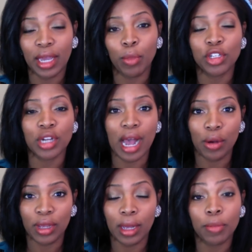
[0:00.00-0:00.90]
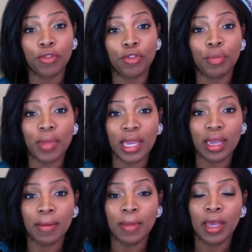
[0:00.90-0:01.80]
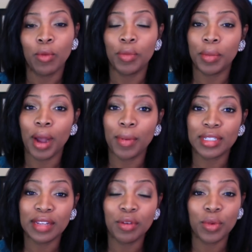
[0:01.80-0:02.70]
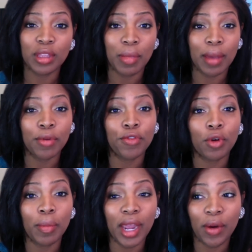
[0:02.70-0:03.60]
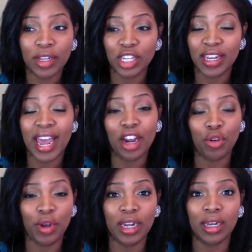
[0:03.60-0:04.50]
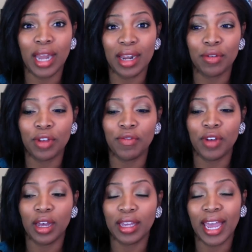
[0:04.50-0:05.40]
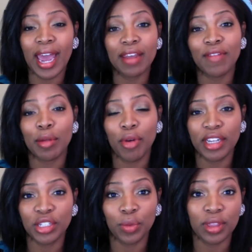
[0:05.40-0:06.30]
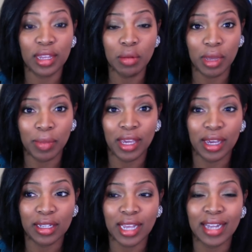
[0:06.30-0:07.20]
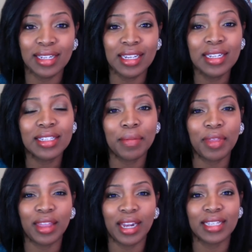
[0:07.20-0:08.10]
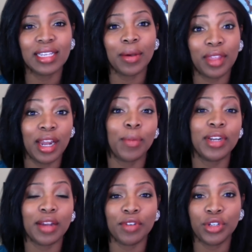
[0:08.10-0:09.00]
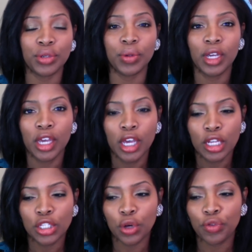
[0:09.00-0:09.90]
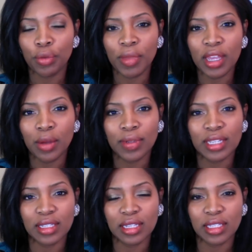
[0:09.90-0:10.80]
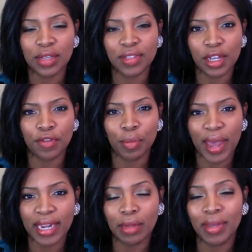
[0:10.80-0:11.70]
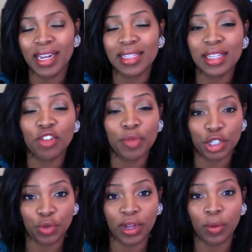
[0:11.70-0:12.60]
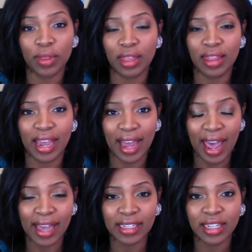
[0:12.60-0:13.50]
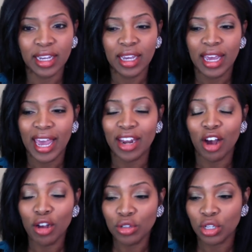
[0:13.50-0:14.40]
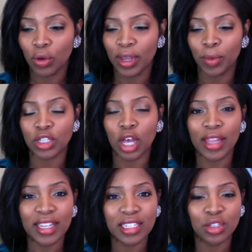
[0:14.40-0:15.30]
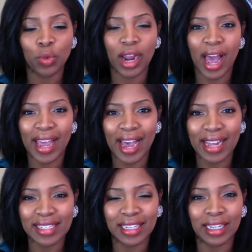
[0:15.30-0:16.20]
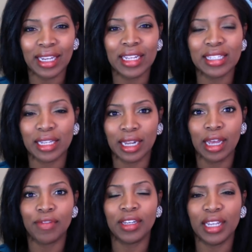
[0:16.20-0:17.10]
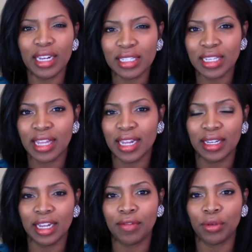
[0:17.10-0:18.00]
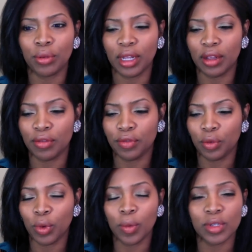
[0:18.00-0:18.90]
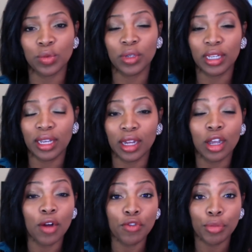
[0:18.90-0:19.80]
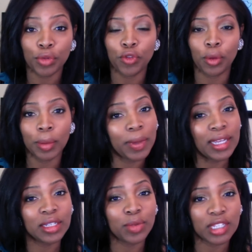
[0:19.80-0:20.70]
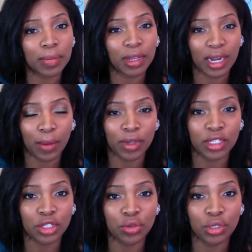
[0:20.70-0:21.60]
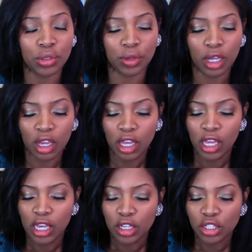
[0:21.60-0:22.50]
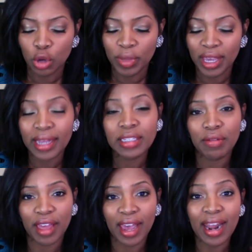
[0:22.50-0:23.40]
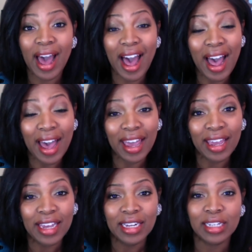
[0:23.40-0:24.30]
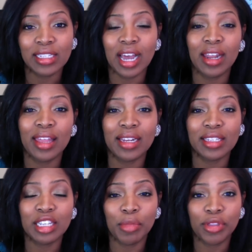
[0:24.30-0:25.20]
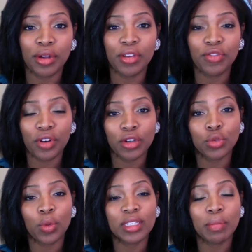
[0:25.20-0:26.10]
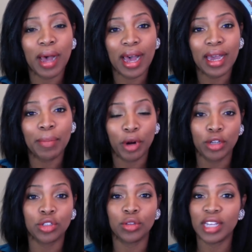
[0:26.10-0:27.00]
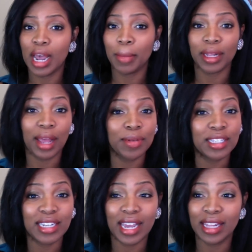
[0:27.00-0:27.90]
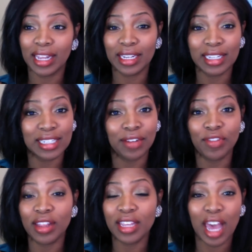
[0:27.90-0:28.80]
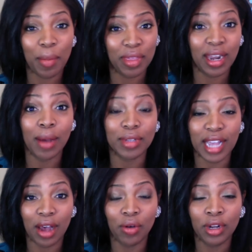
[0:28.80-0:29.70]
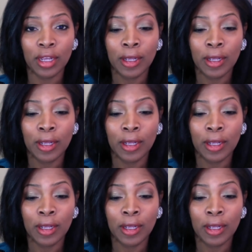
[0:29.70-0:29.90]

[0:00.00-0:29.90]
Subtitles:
game, what's your outcome. For me, remember, I was living with a man before marriage, and that created a lot of chaotic vibration within me because I did something that I said that I would never do. So for me, there was a sense of self-abandonment and self-betrayal within that act. And also this is where I got to lean into love and lean into that level of what was really uncomfortable for me, because it was something that I wasn't used to. So because of that, I decided that December 31st was my personal timeline. That was the day, like, listen, if nothing happened, then I was out.